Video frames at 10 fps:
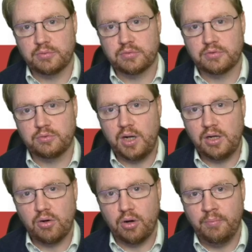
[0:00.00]

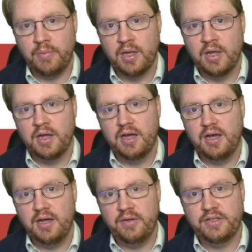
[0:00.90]
Qualcomm,
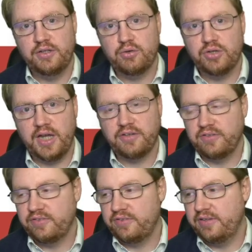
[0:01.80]
you could actually
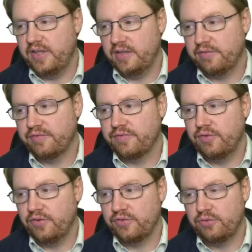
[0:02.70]
see that they
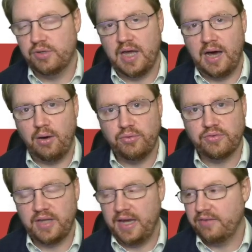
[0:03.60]
first do an out
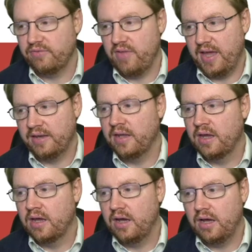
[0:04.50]
and then
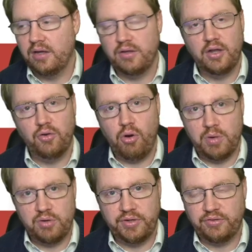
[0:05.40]
a
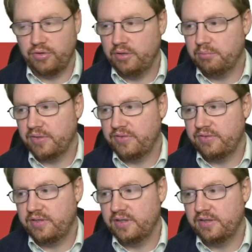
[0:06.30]
normal return, but
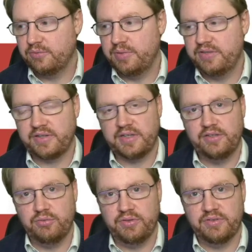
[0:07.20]
this here is basically
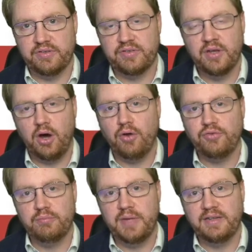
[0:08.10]
doing this
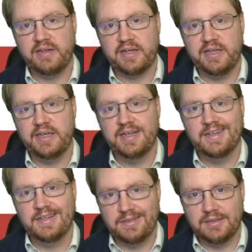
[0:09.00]
automatically
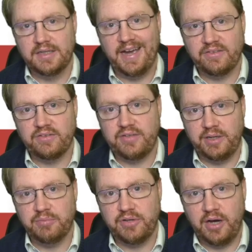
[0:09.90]
at the
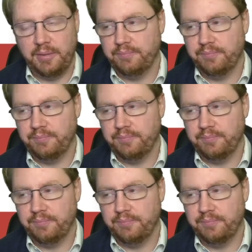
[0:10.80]
same time.